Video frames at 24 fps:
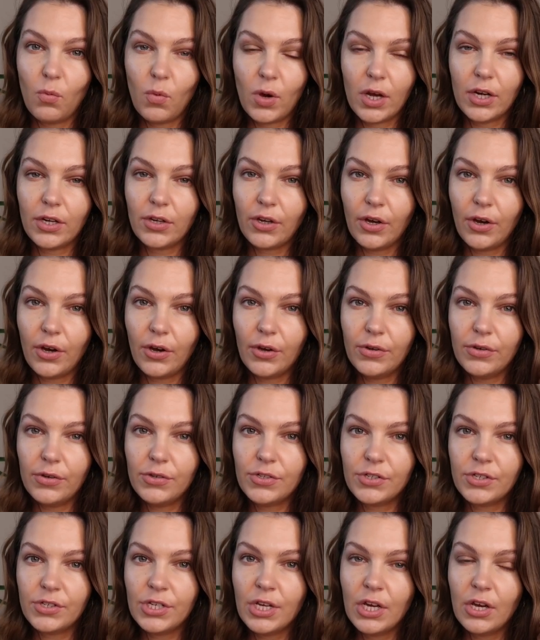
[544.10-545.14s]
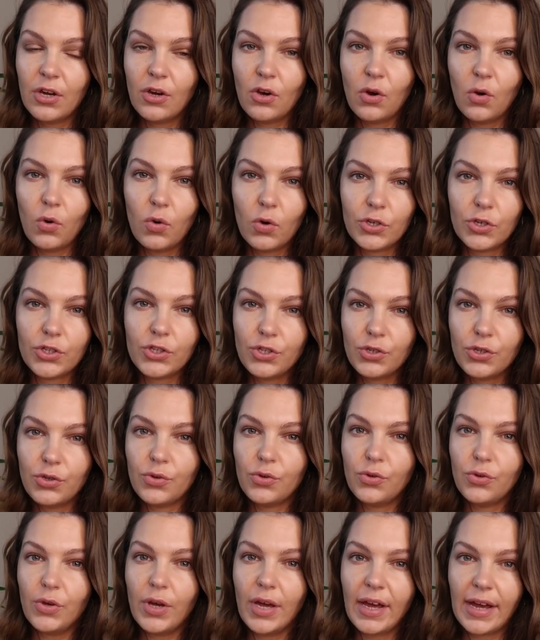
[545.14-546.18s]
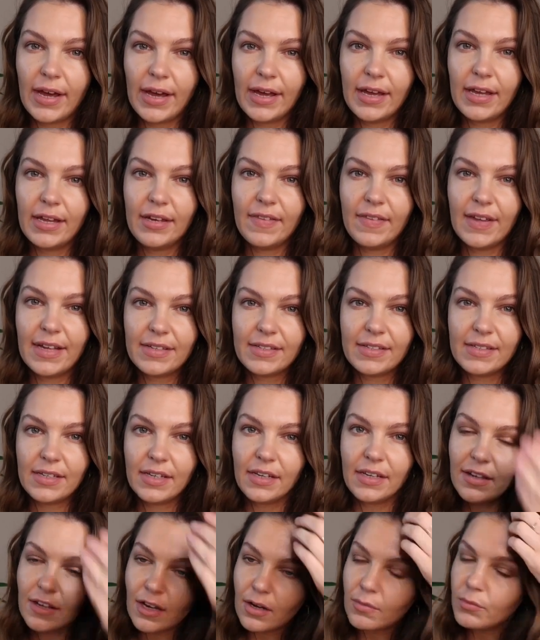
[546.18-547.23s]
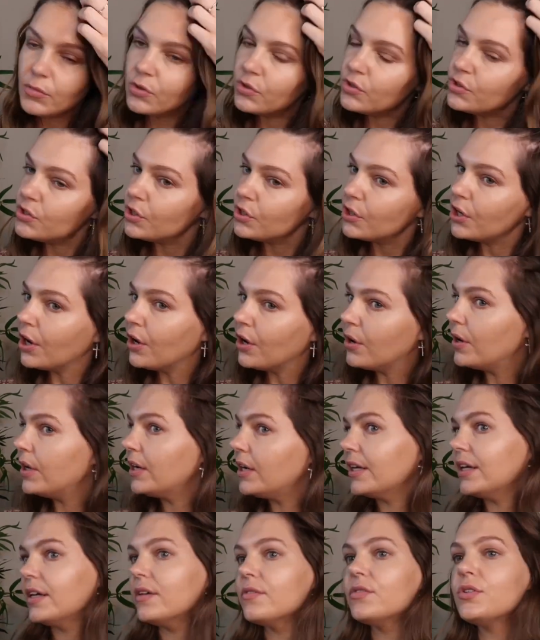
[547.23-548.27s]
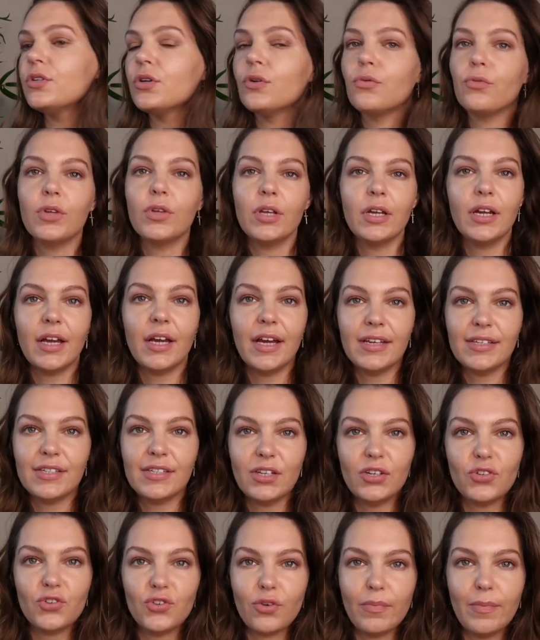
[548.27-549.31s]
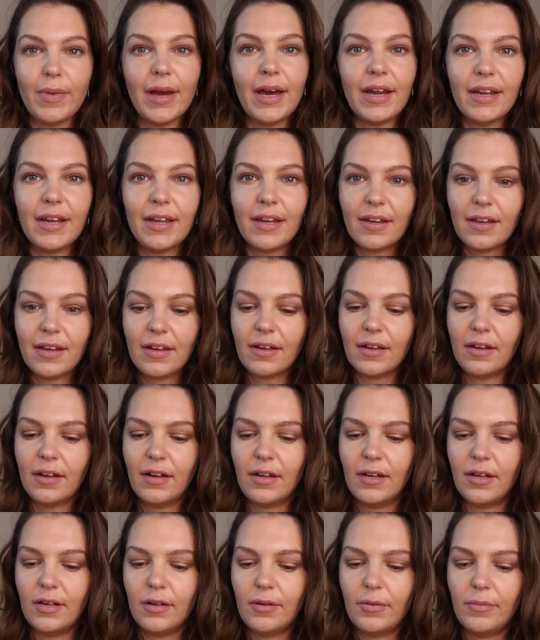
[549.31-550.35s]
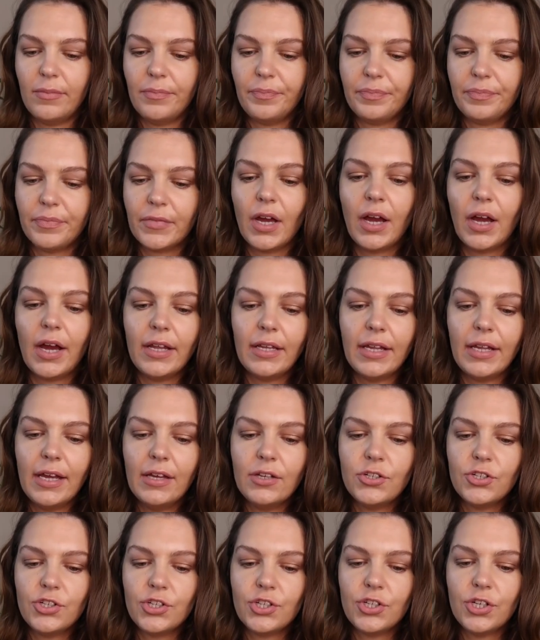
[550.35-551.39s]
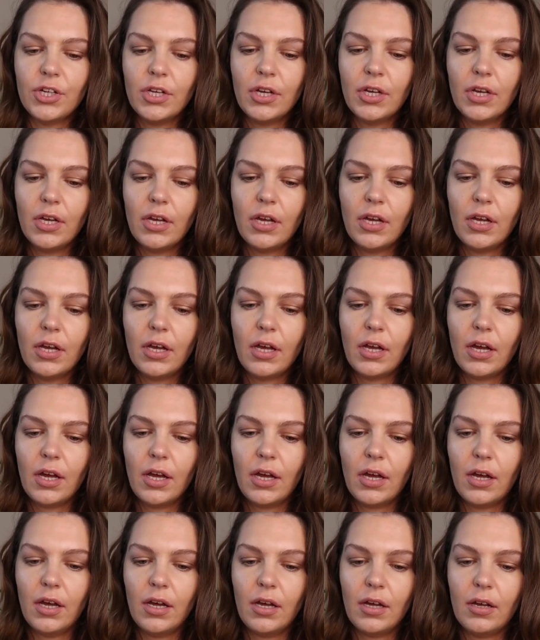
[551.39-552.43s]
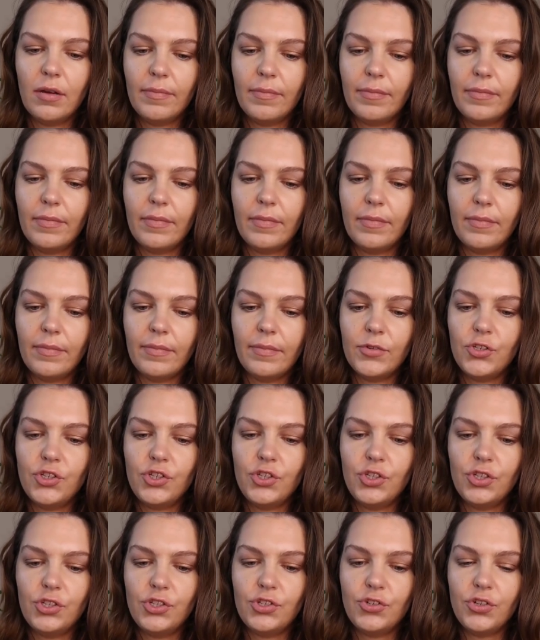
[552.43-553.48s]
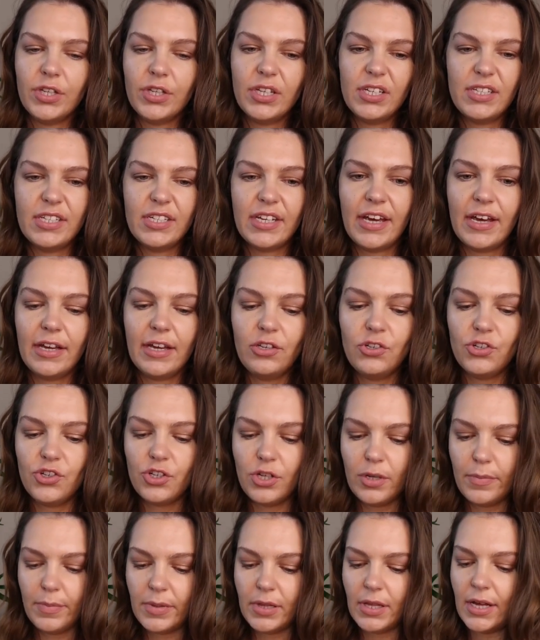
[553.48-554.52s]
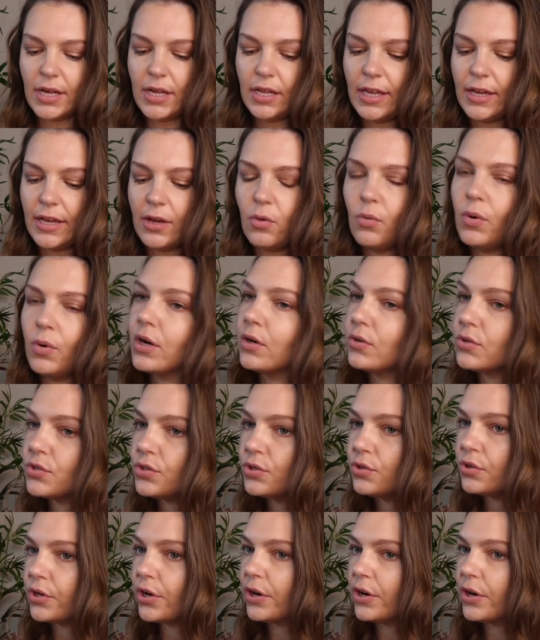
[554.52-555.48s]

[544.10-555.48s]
one coat or two, and that's it. I'm good to go, and it gives you a really nice dramatic eyelash. During the day I usually apply like 1 or 2